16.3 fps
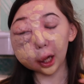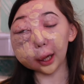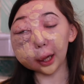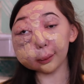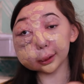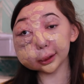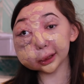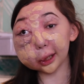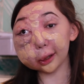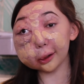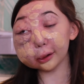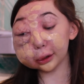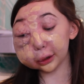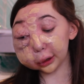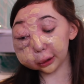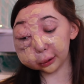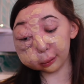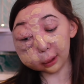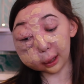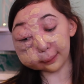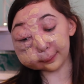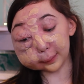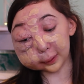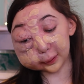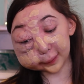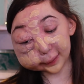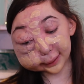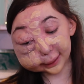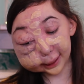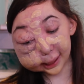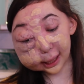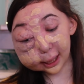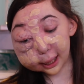I want to go to a
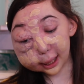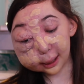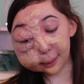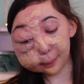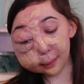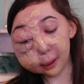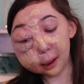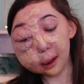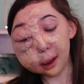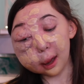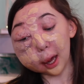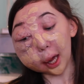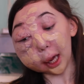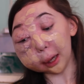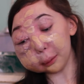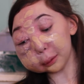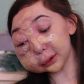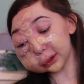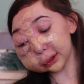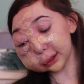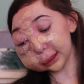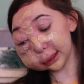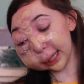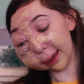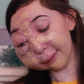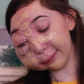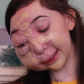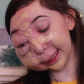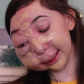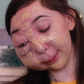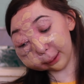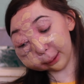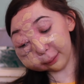museum. I want to have a
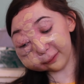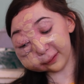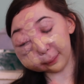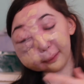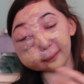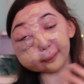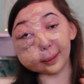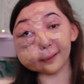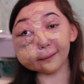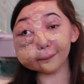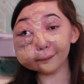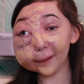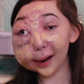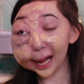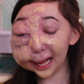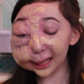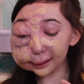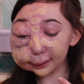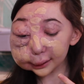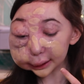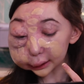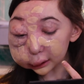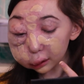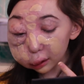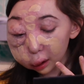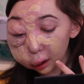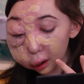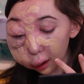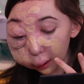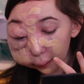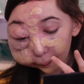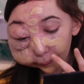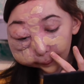sleepover with some of my friends.
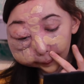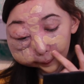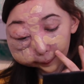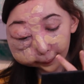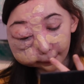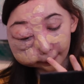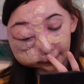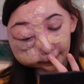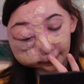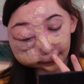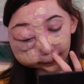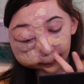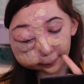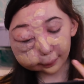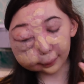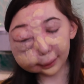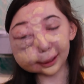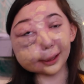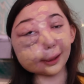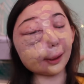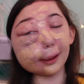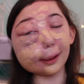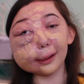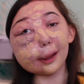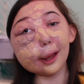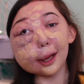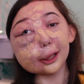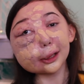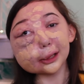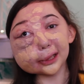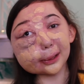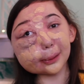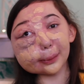Oh,
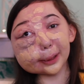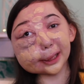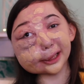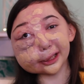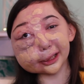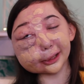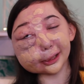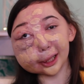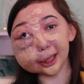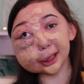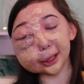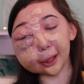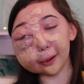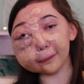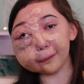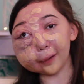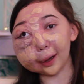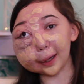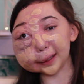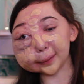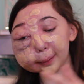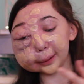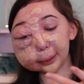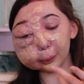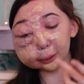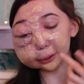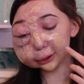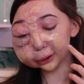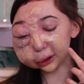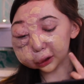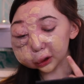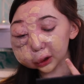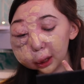2 weeks just goes so fast when you want
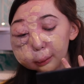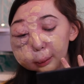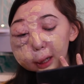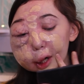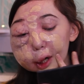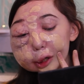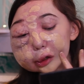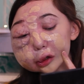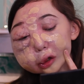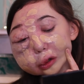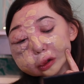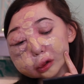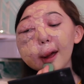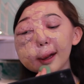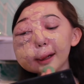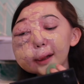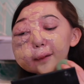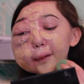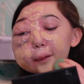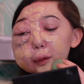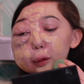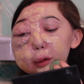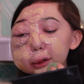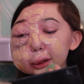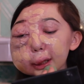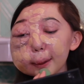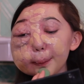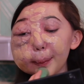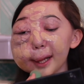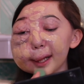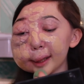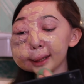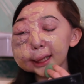to do so much. I have also
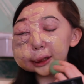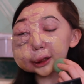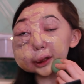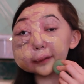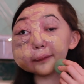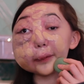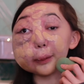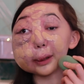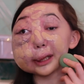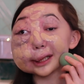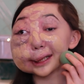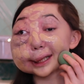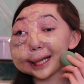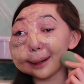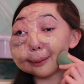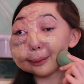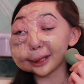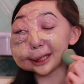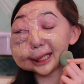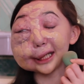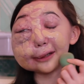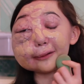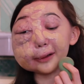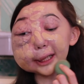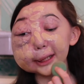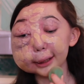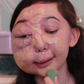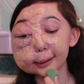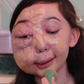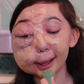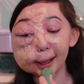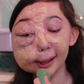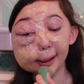been interviewing celebrities
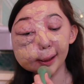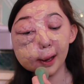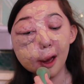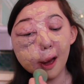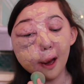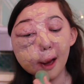recently.